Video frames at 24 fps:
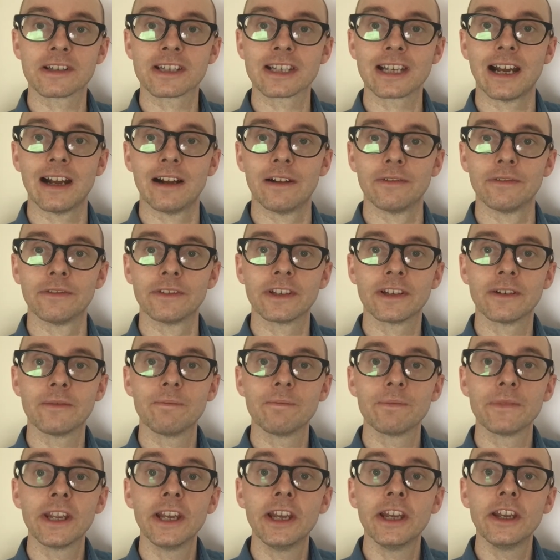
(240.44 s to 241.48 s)
sound.
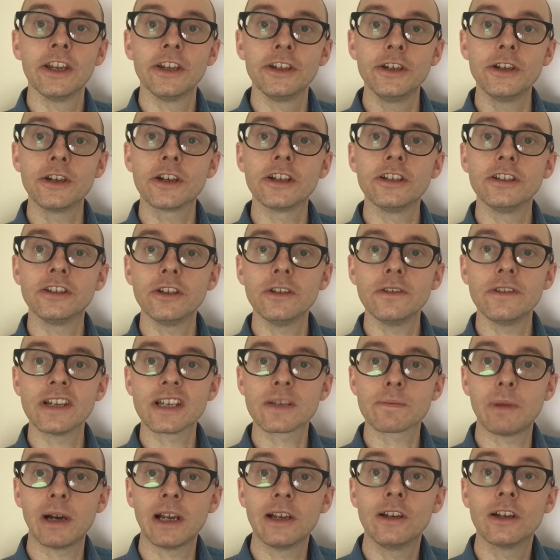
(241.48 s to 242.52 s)
You can do this
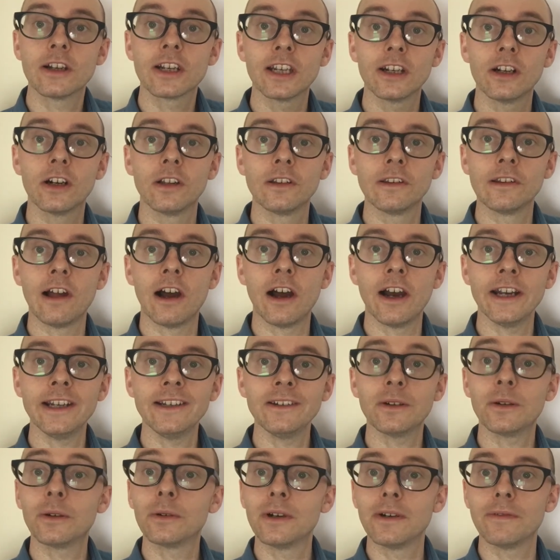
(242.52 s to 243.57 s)
by looking online,
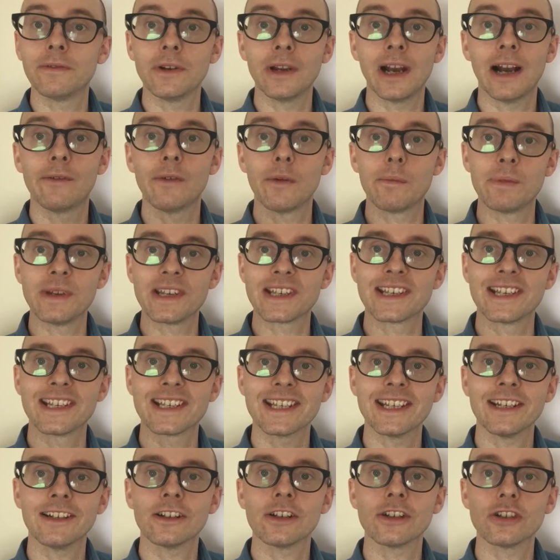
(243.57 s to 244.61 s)
or if you have a business
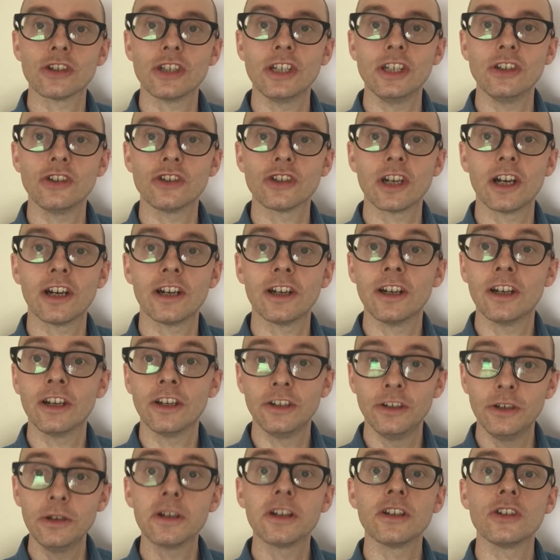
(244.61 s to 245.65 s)
English teacher,
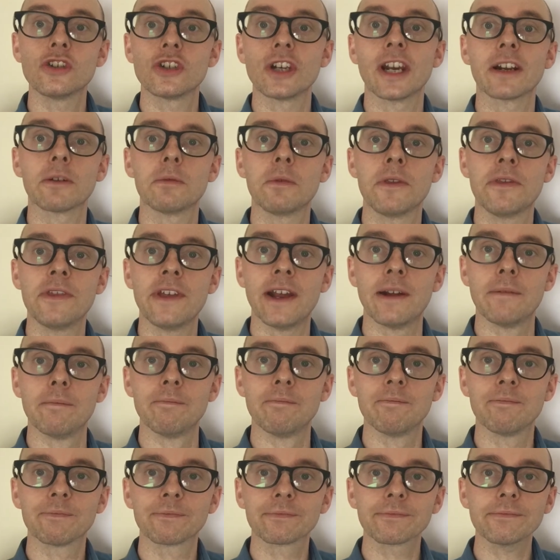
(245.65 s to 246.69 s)
you can check with them.
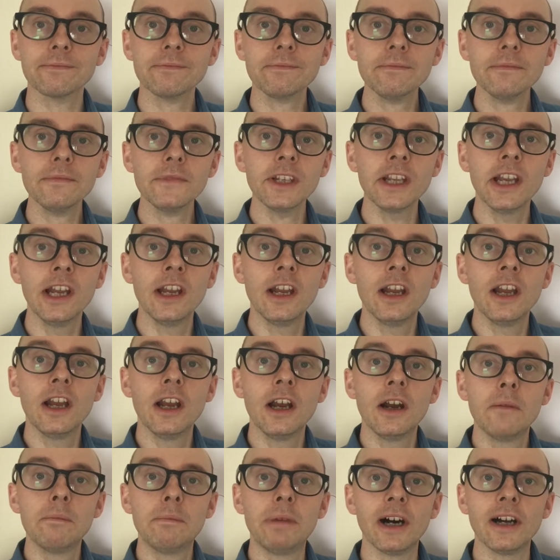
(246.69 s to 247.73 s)

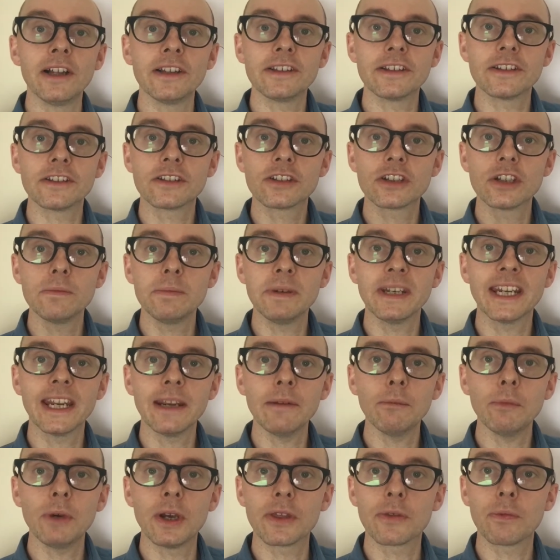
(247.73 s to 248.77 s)
But to
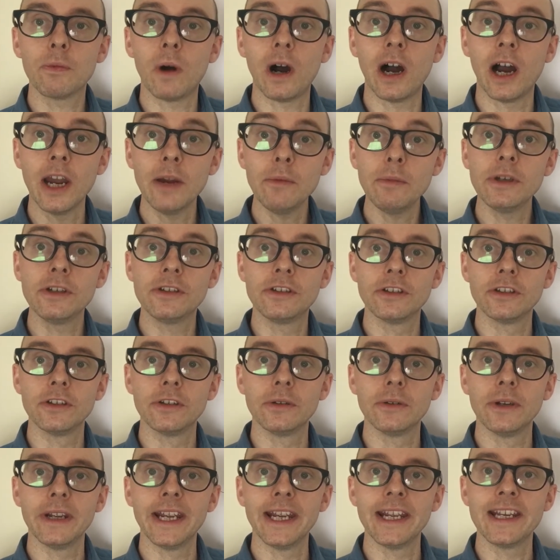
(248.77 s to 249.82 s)
begin with, what I would do
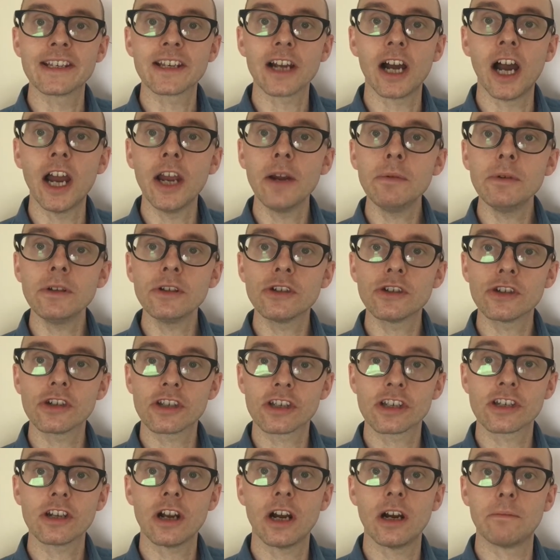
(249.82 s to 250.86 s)
is I would just
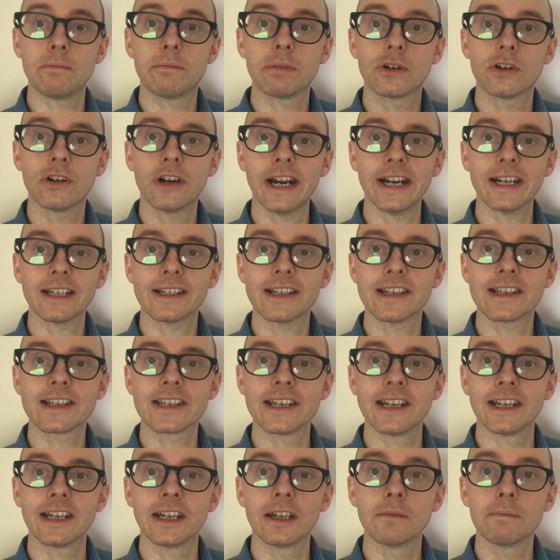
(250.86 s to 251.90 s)
start
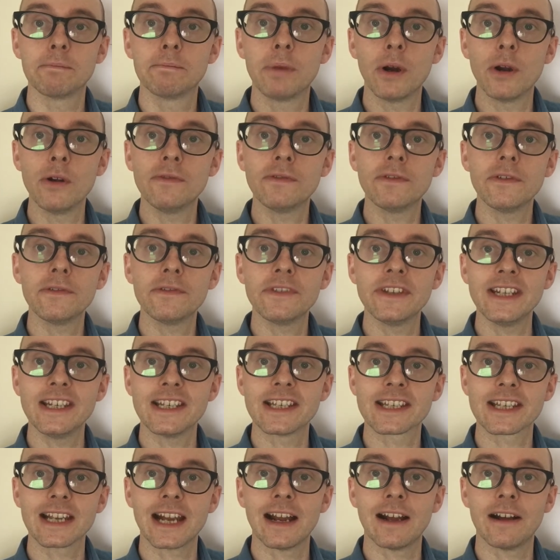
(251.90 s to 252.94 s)
practicing both of these
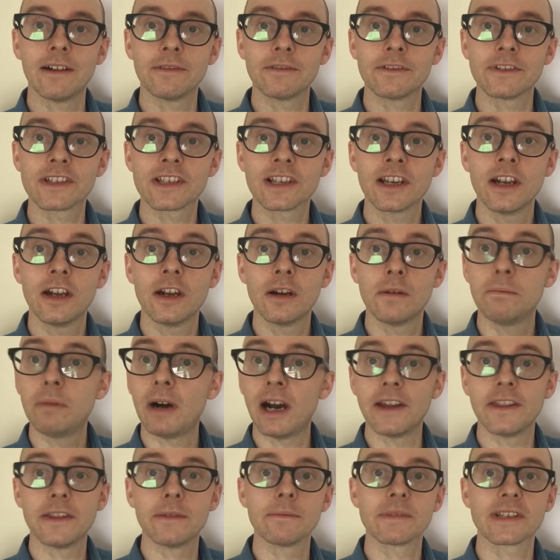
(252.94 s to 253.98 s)
sounds
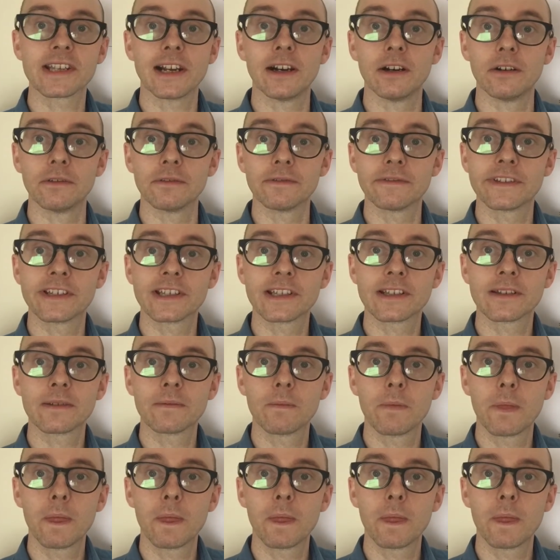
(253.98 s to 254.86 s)
by themselves.